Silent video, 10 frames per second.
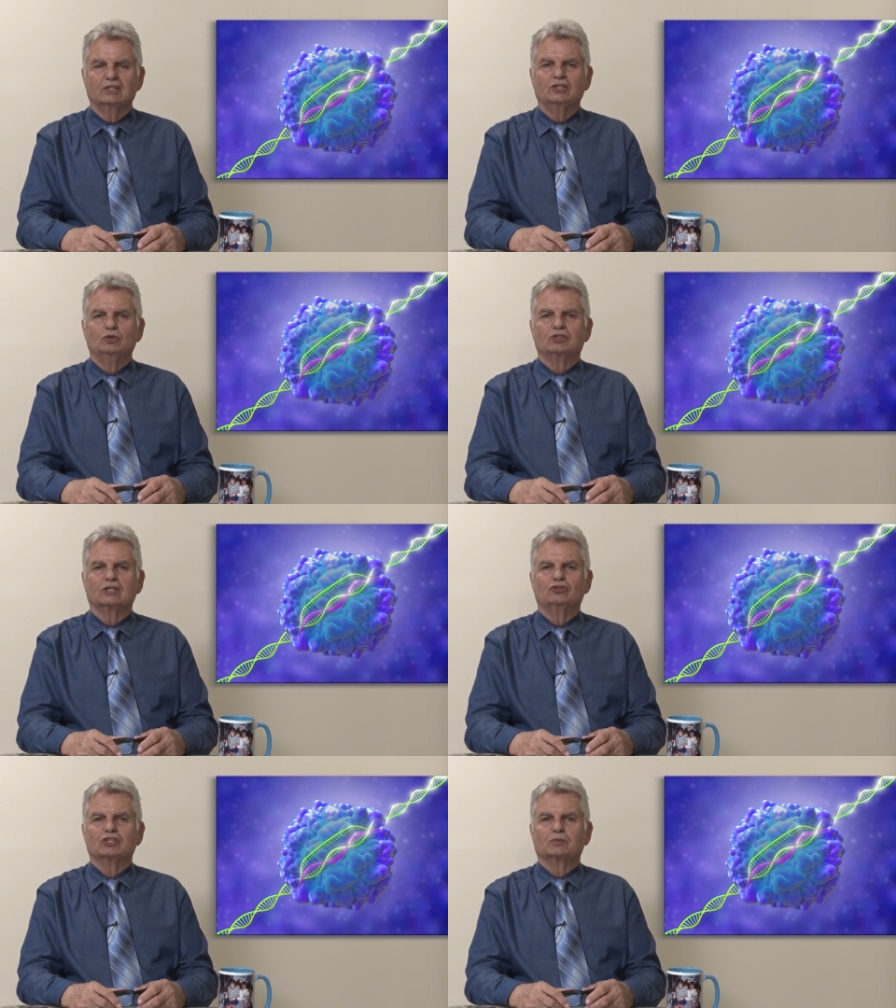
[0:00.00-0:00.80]

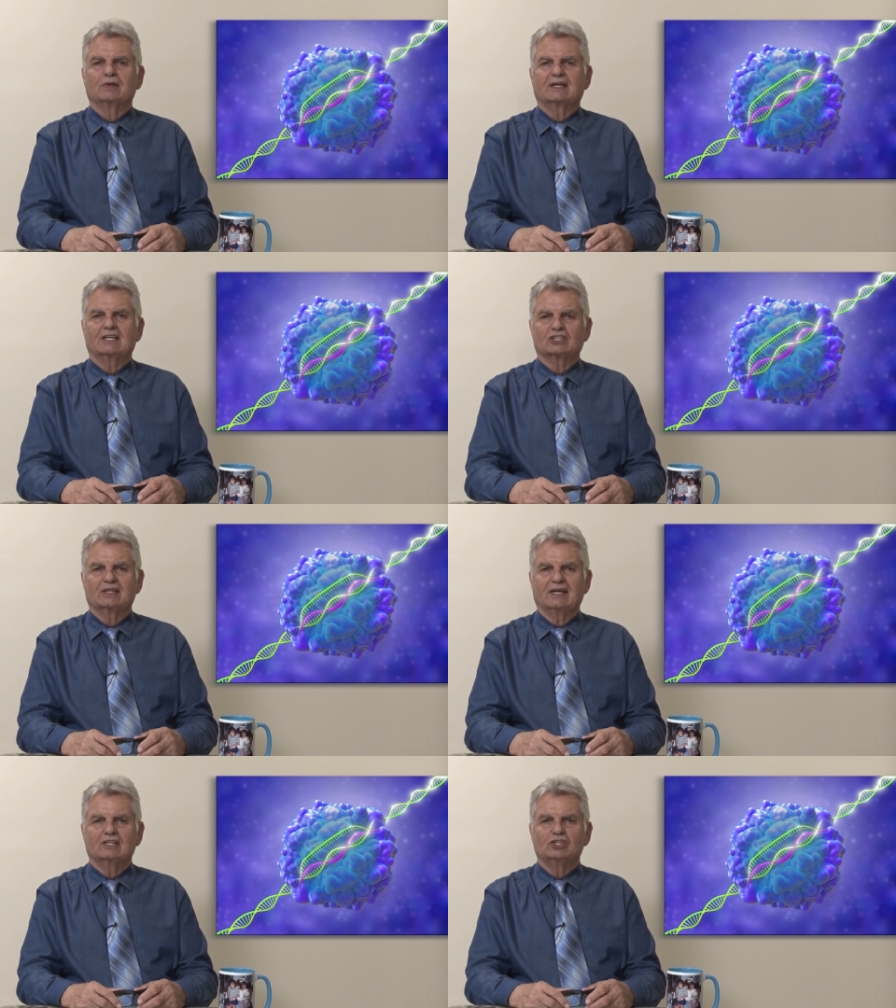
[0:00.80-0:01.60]
using CRISPR
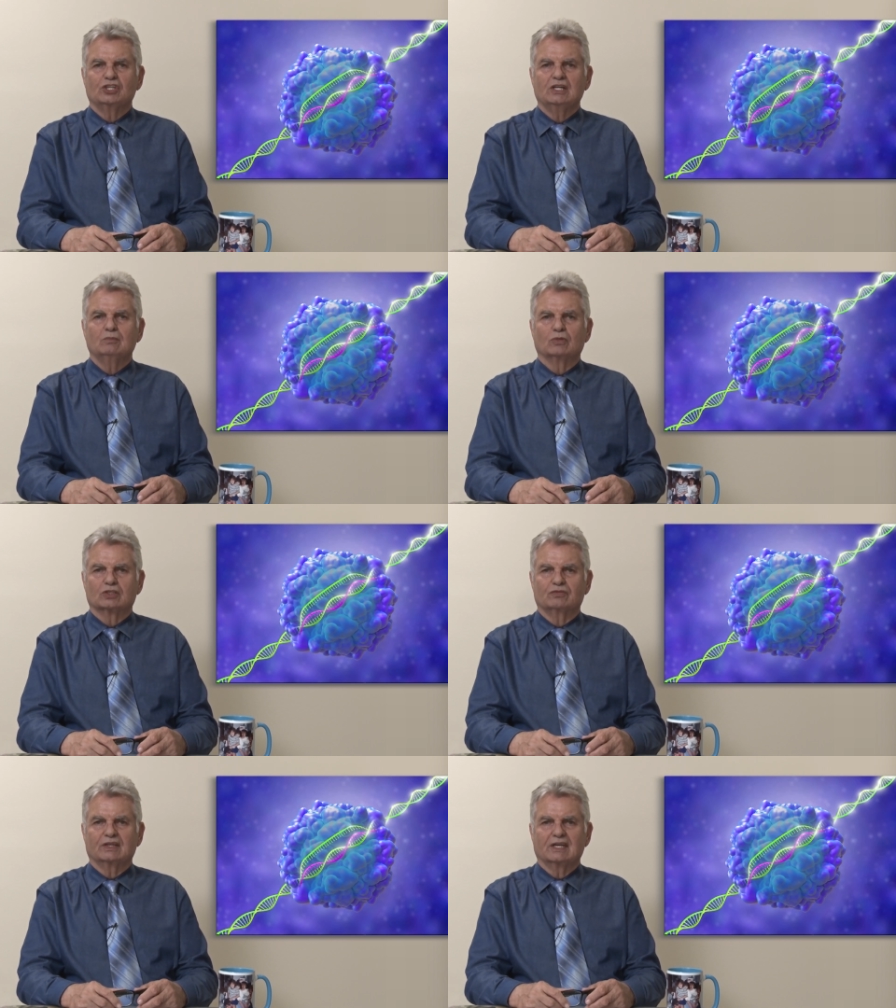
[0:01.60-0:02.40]
Cas9 gene
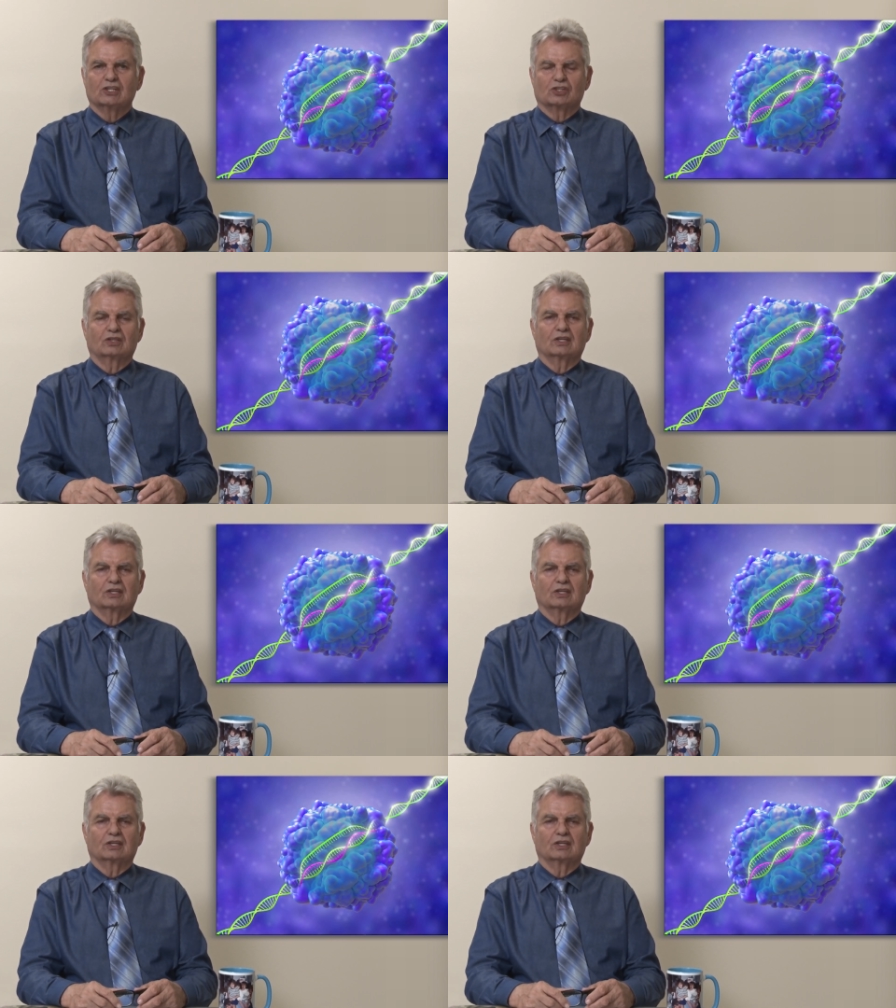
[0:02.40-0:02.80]
modification